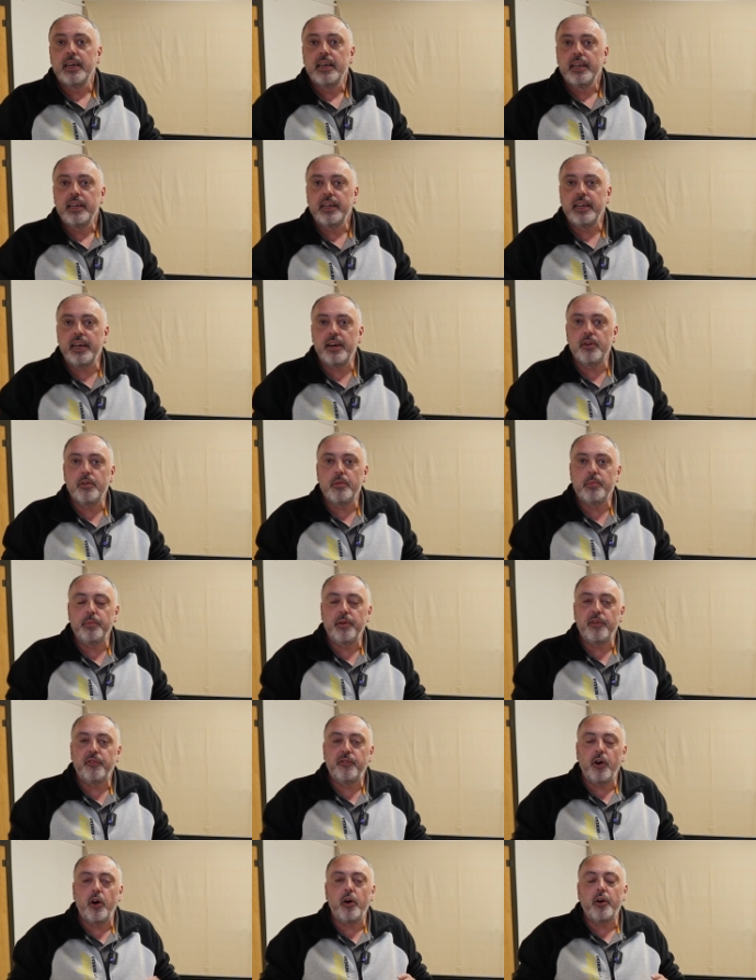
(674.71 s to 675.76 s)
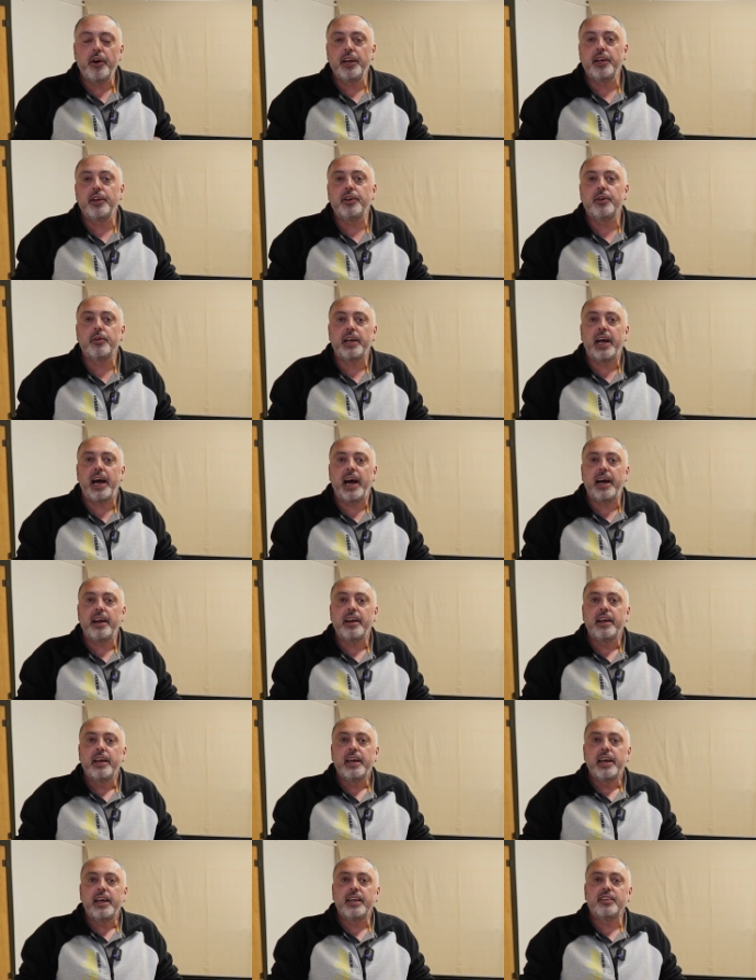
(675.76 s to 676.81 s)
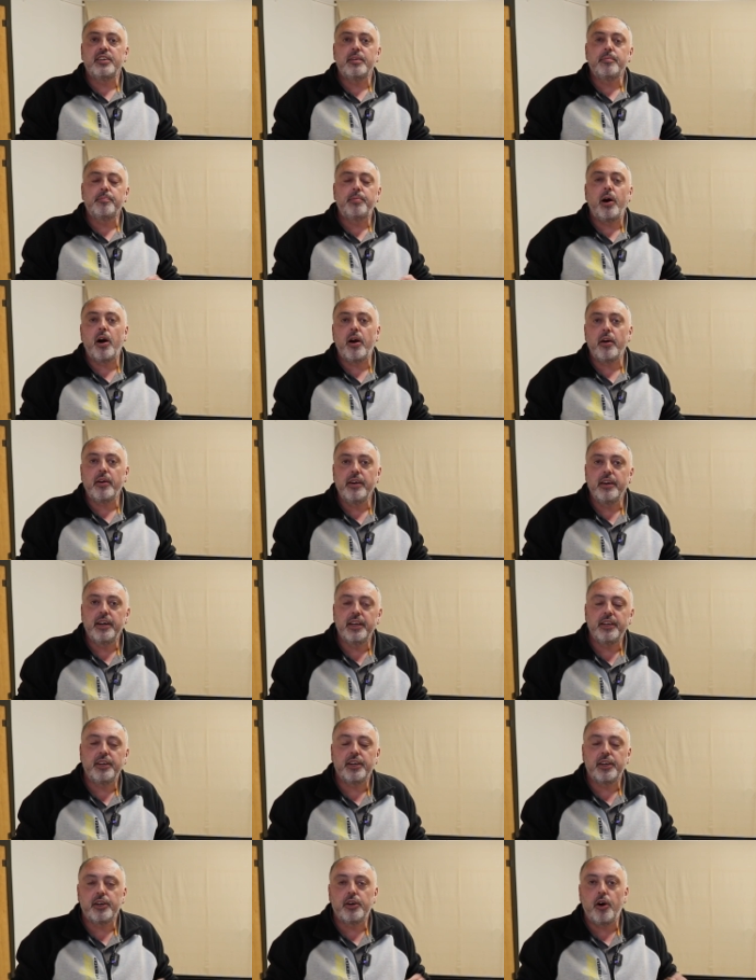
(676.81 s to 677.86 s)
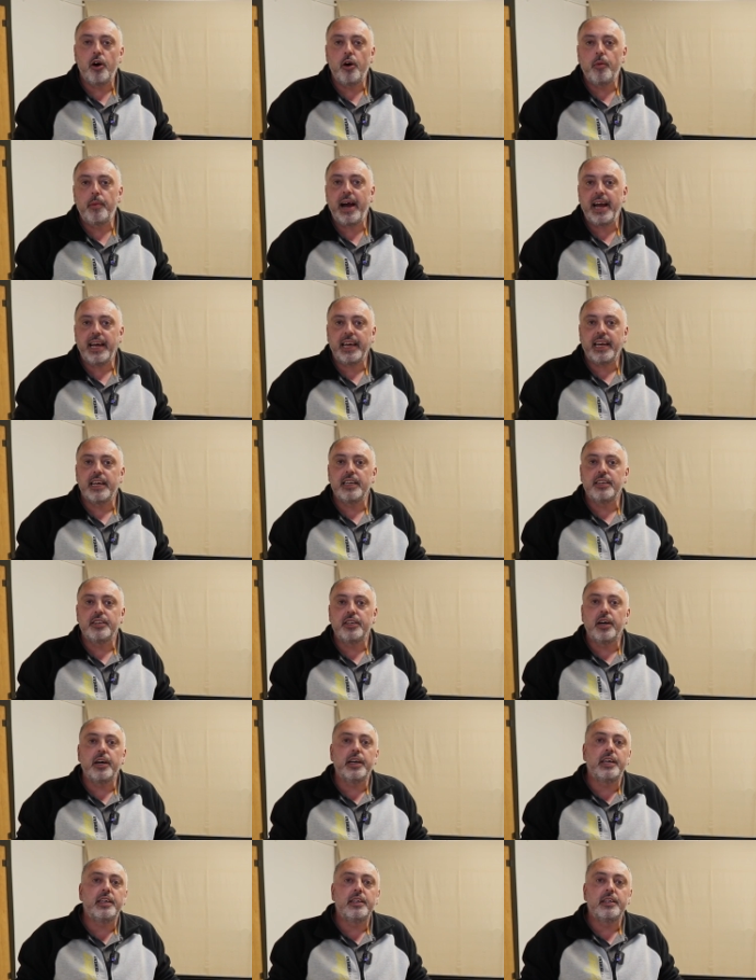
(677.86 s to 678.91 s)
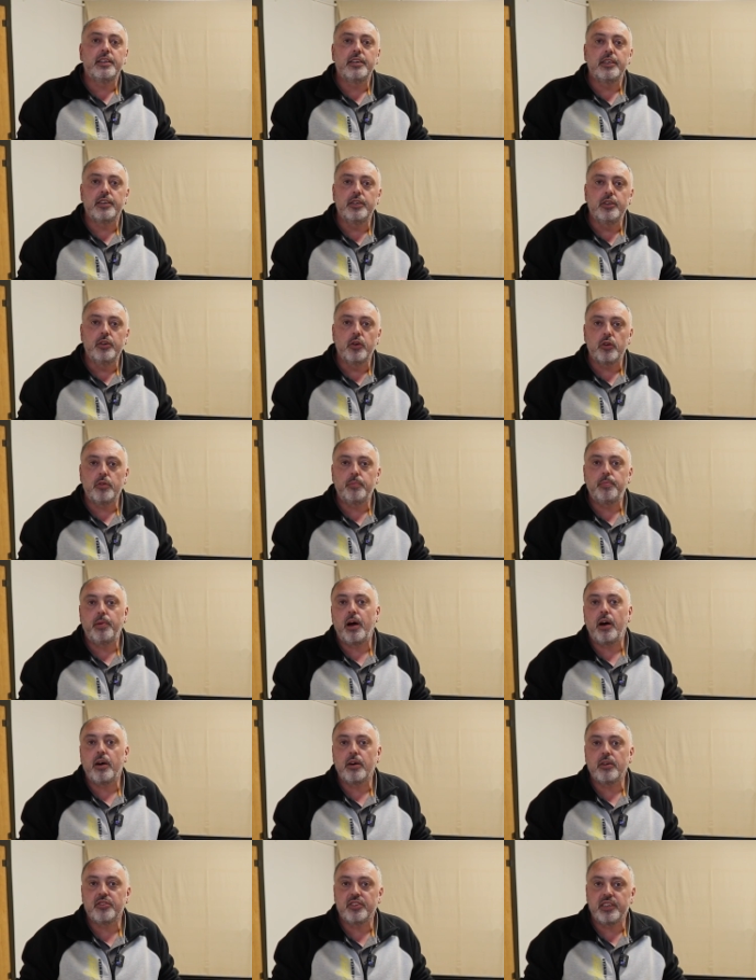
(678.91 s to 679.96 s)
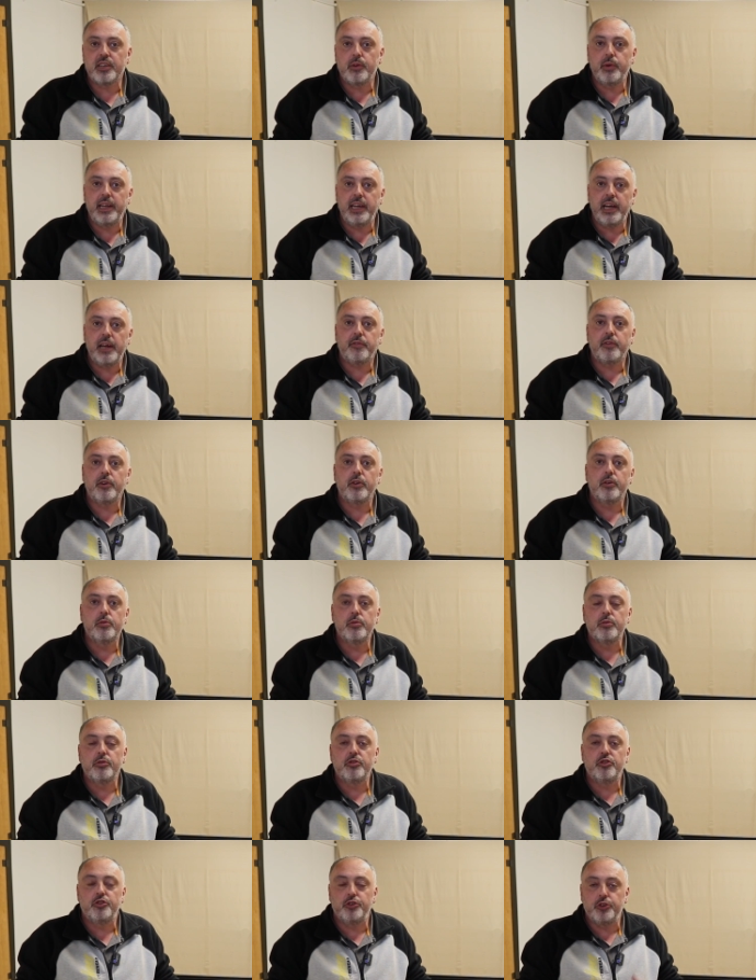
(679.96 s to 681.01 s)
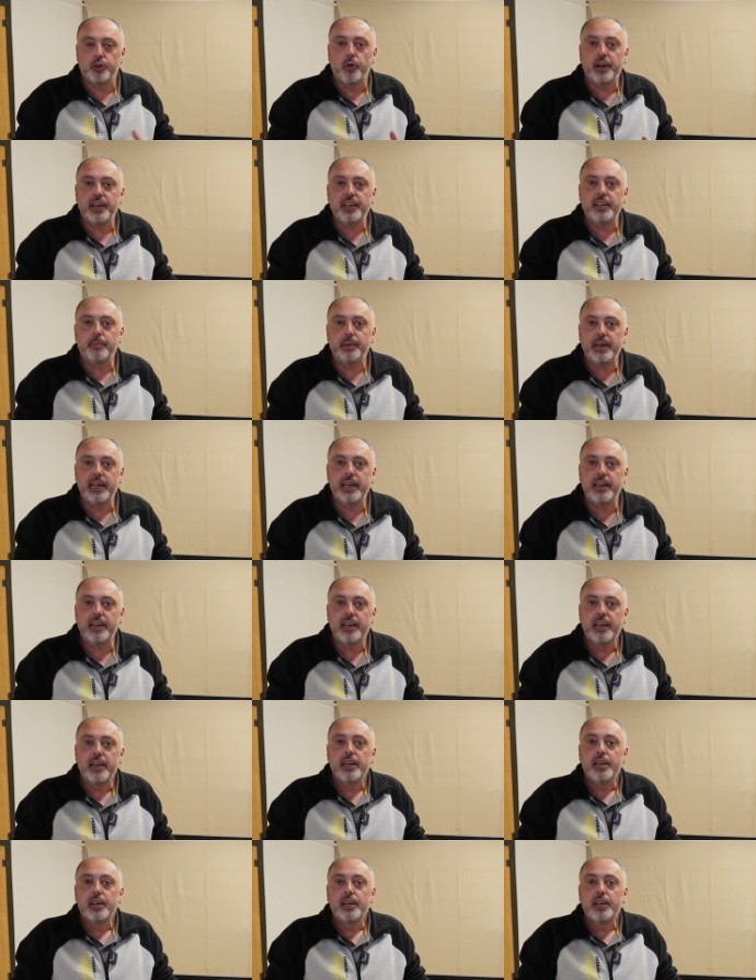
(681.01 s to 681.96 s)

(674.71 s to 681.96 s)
Now, before you do that, it's important that you go back and tighten the nut blocks that we left loose during the build.